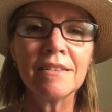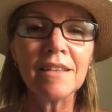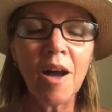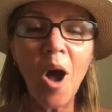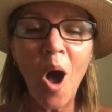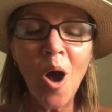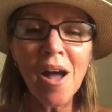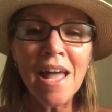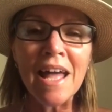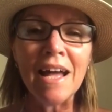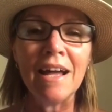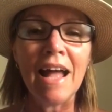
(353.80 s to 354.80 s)
that
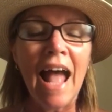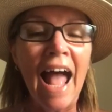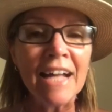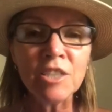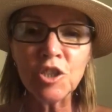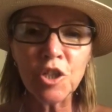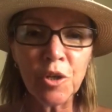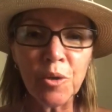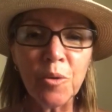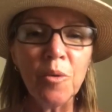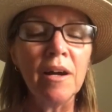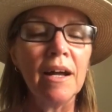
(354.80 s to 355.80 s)
I and
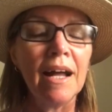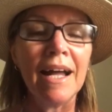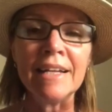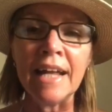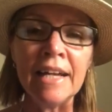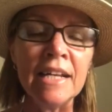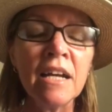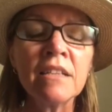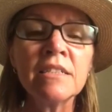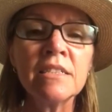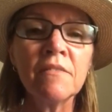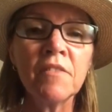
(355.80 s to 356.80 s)
you and any
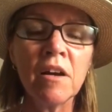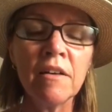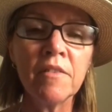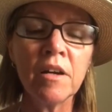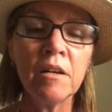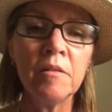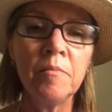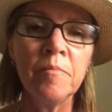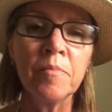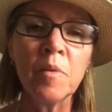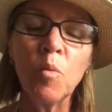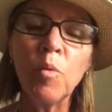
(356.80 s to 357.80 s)
other survivor,
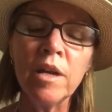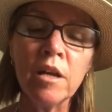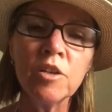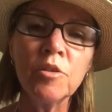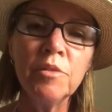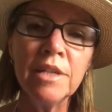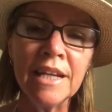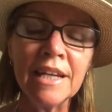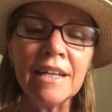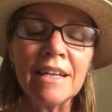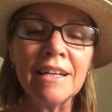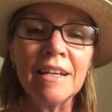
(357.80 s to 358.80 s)
we are
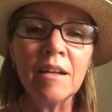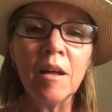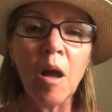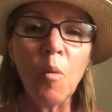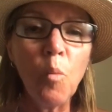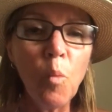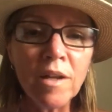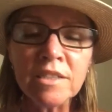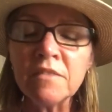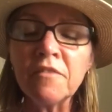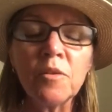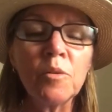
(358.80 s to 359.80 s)
unique and
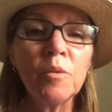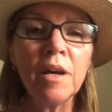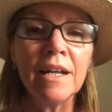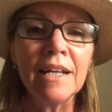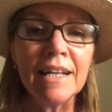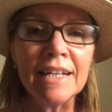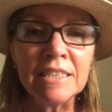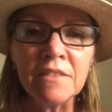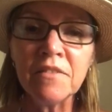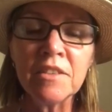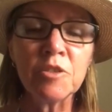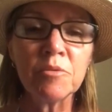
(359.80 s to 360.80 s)
wonderful
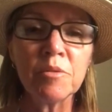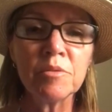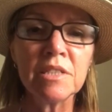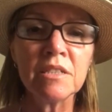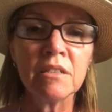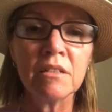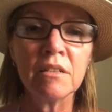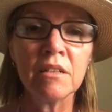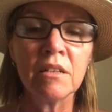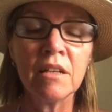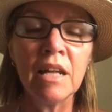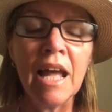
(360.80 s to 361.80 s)
individuals.
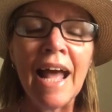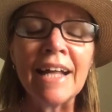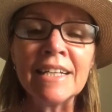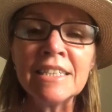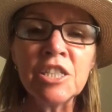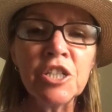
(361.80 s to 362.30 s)
And as